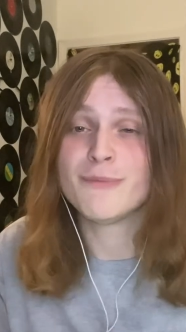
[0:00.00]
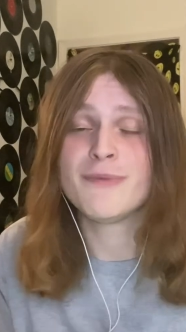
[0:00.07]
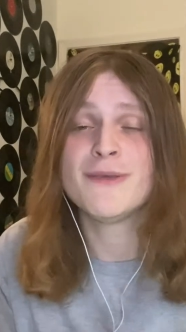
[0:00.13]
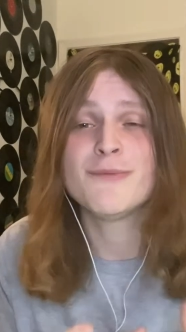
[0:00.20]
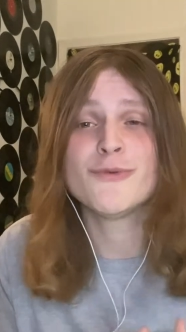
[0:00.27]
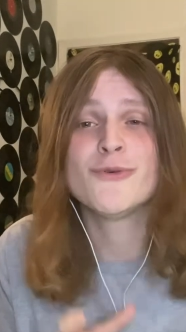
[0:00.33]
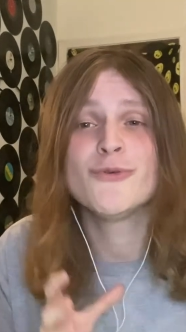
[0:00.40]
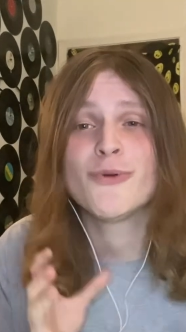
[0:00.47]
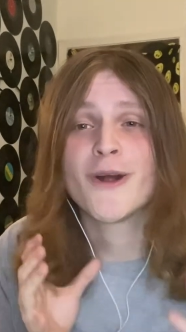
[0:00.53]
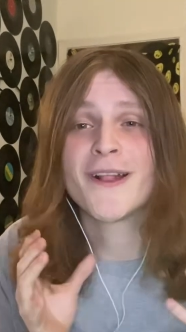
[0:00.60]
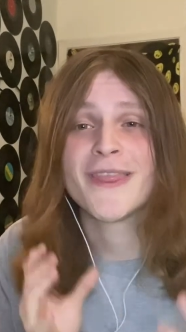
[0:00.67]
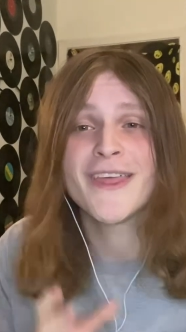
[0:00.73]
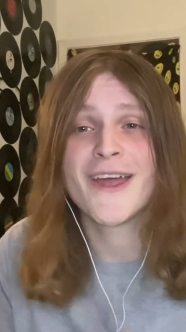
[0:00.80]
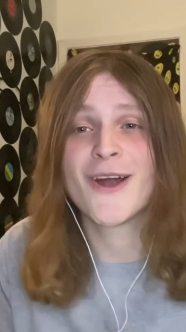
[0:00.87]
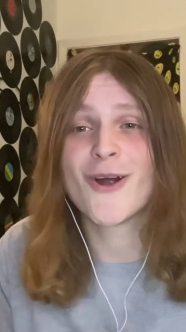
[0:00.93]
People who are
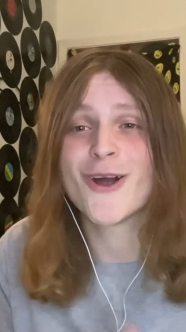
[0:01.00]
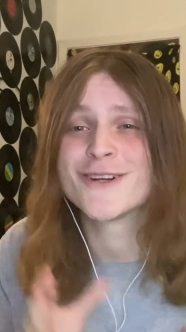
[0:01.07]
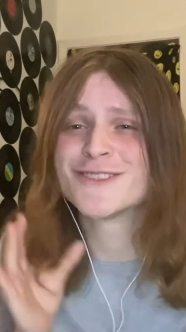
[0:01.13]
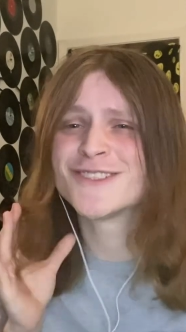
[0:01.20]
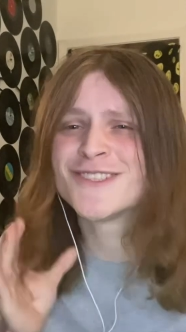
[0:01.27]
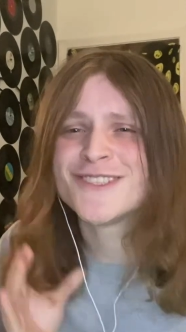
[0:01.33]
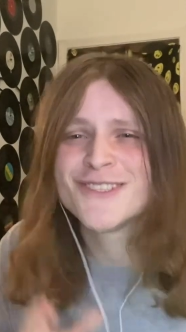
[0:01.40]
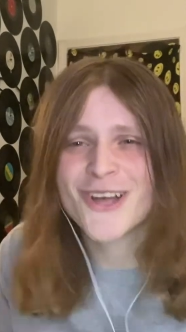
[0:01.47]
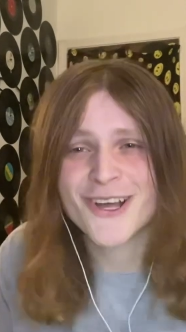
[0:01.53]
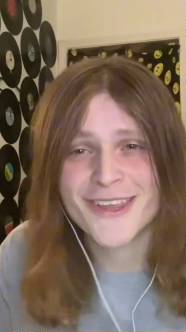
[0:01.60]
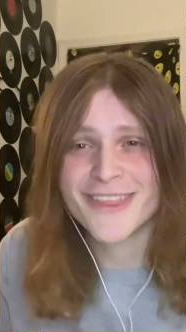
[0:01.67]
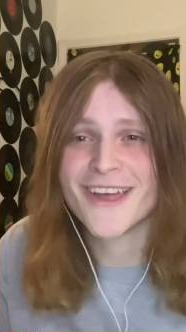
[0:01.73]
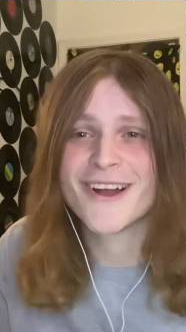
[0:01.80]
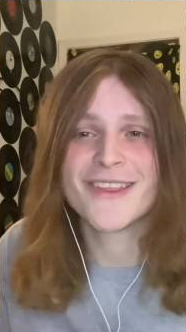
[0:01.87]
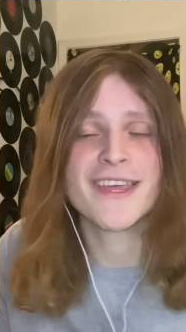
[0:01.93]
there are stuck
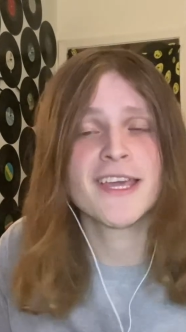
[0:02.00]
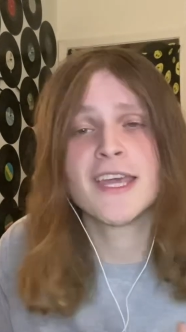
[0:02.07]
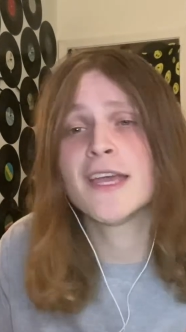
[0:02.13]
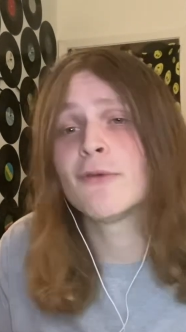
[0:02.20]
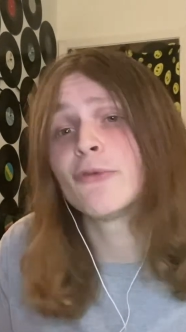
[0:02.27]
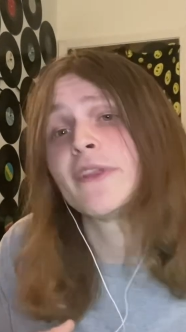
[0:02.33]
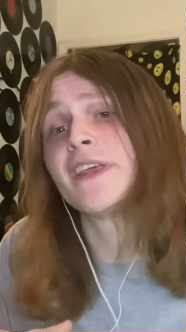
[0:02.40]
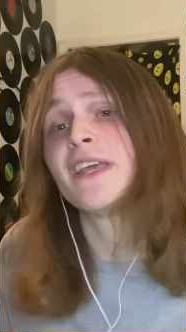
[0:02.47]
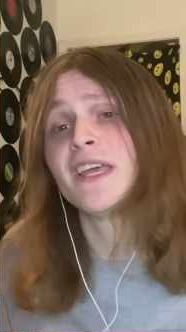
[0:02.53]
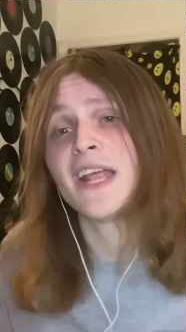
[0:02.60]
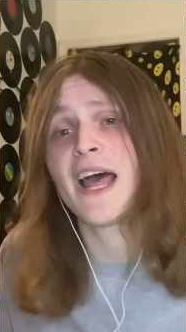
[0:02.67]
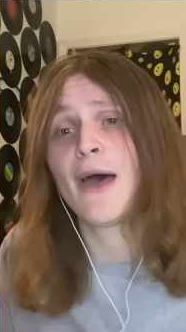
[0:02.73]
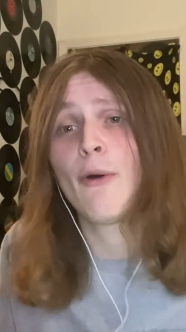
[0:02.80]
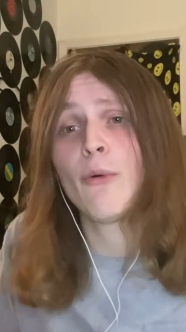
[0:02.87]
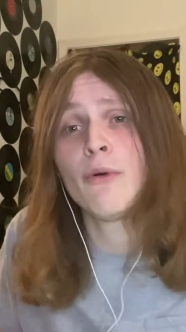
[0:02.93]
there. They can't really get
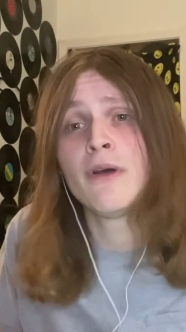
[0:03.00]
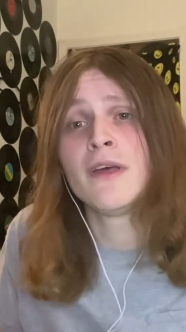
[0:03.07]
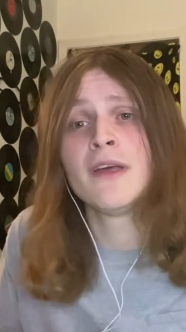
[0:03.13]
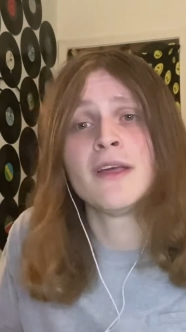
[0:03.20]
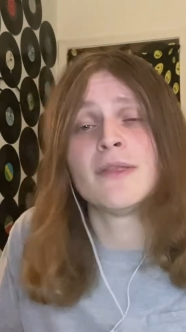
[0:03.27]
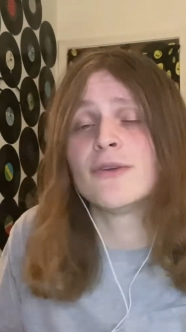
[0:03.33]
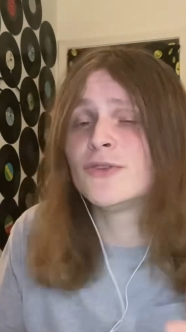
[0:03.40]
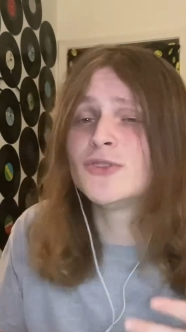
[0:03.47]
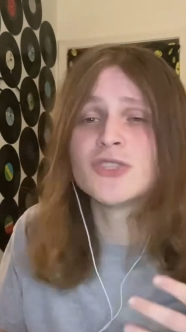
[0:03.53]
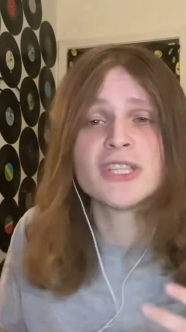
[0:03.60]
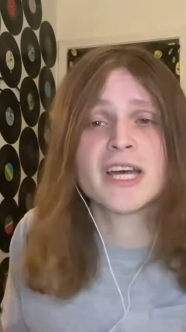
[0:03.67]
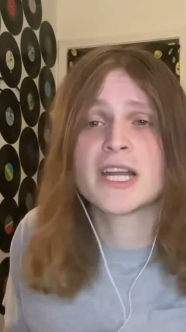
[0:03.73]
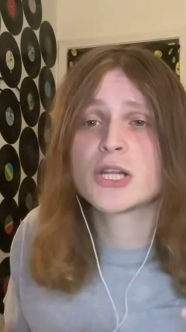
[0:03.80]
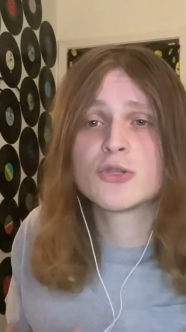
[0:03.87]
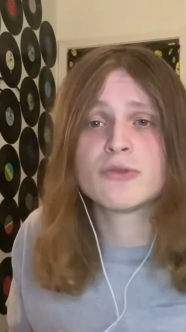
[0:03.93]
out. They're just
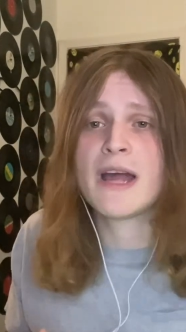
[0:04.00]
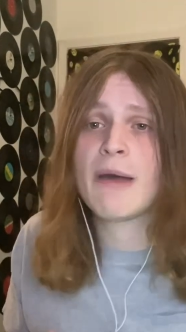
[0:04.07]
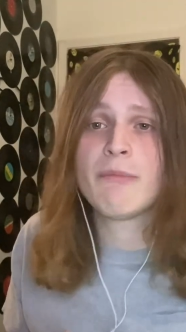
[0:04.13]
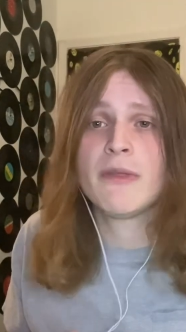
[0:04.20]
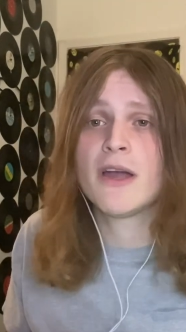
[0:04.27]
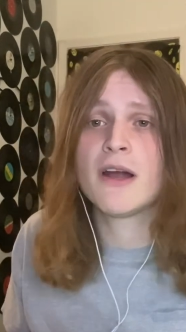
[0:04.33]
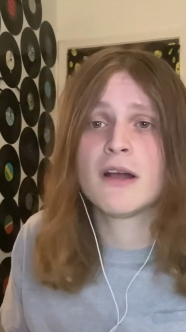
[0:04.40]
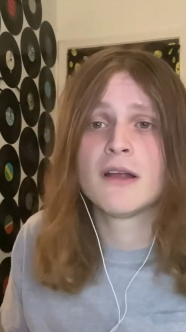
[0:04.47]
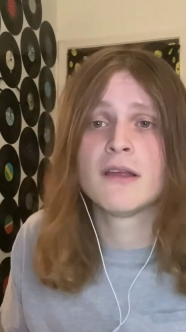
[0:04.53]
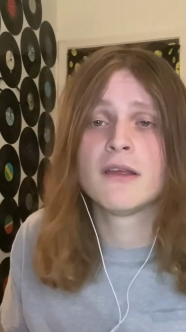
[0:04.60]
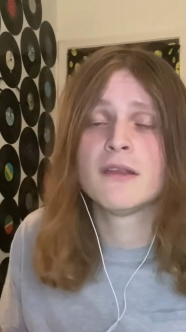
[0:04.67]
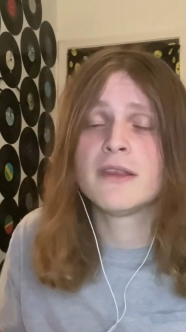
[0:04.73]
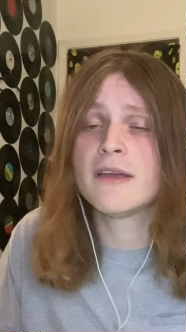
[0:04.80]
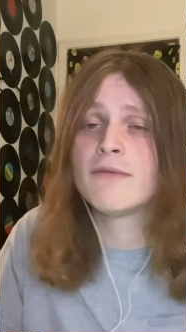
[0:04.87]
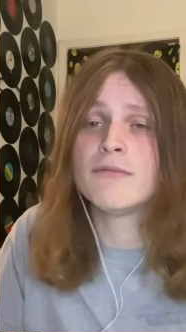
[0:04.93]
kind of trapped there.
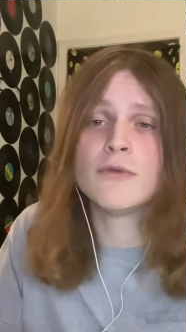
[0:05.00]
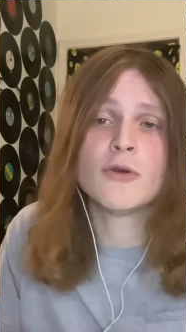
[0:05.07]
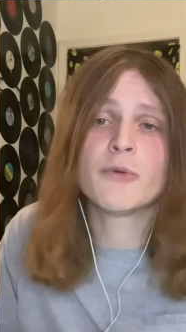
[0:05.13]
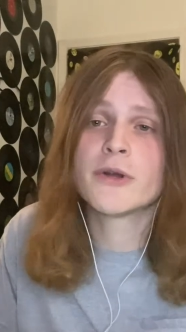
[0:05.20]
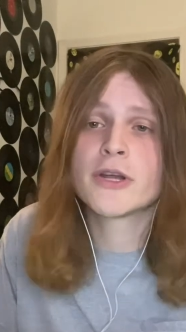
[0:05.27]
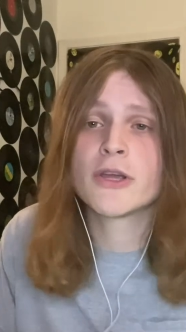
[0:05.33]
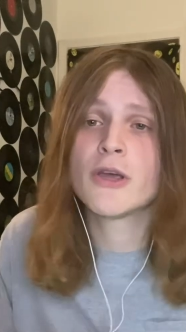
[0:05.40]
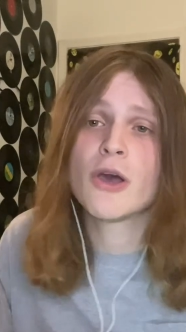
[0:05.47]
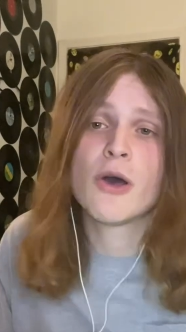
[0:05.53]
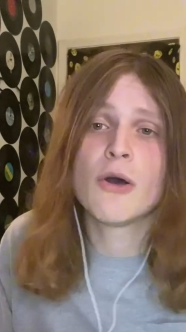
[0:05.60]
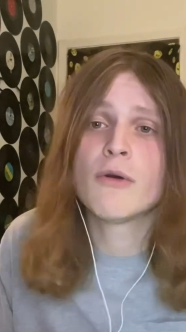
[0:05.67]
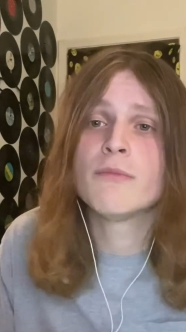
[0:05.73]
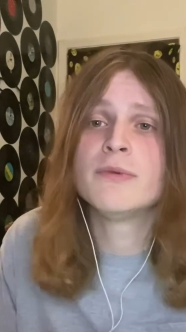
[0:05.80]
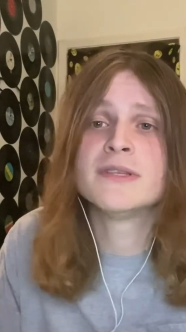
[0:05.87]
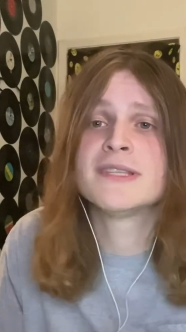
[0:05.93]
They have nowhere to
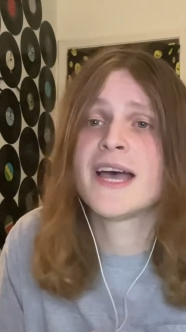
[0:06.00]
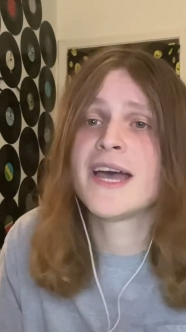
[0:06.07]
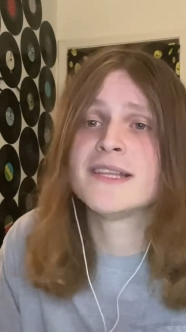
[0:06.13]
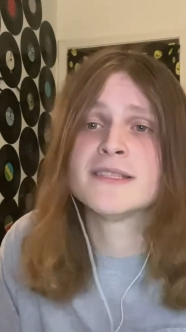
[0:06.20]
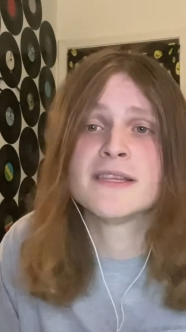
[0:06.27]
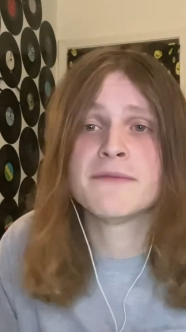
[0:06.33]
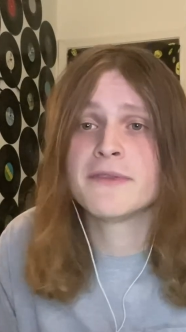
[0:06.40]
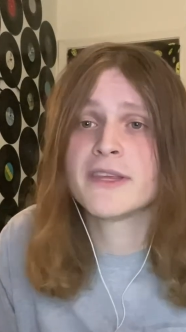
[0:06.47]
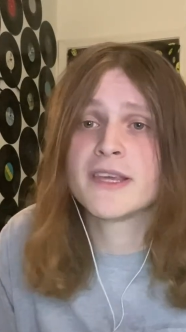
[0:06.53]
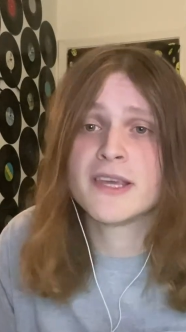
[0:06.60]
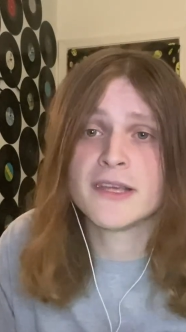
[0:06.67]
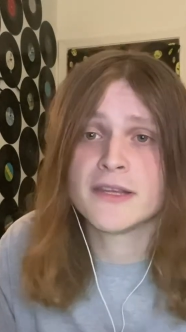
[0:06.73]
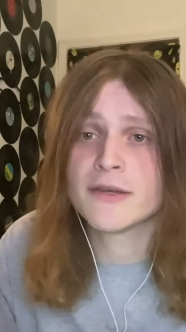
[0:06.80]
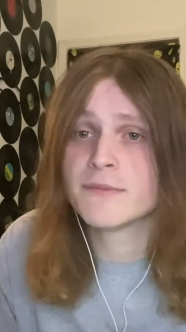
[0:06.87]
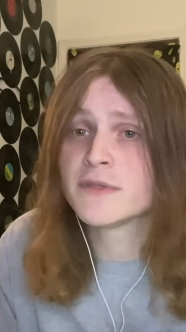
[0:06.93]
go besides live in the
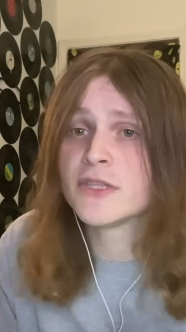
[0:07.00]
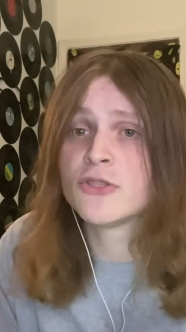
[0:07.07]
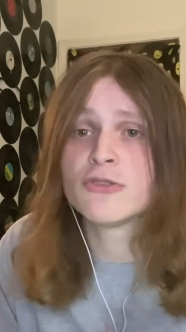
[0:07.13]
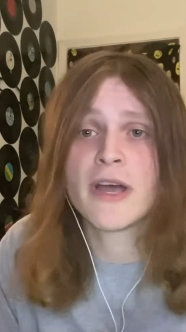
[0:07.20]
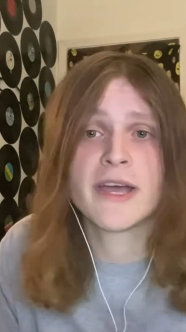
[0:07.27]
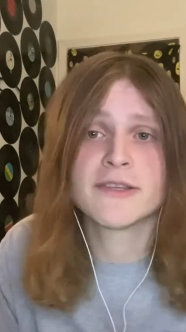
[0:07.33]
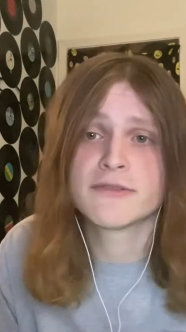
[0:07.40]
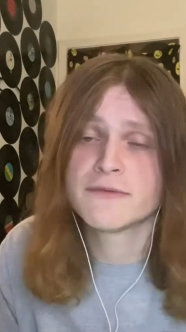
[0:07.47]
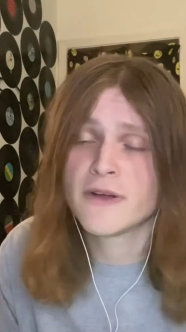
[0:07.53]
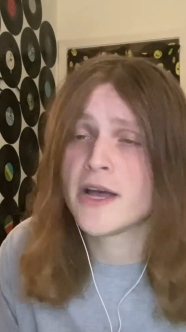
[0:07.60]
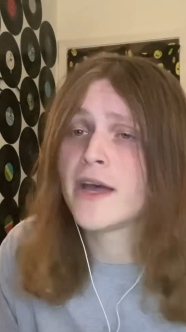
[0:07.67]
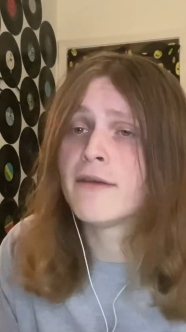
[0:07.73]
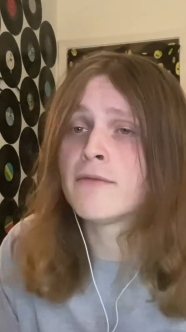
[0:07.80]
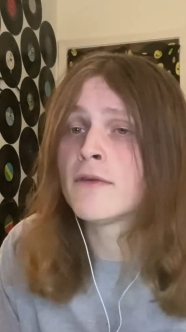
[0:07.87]
kingdoms and try and survive.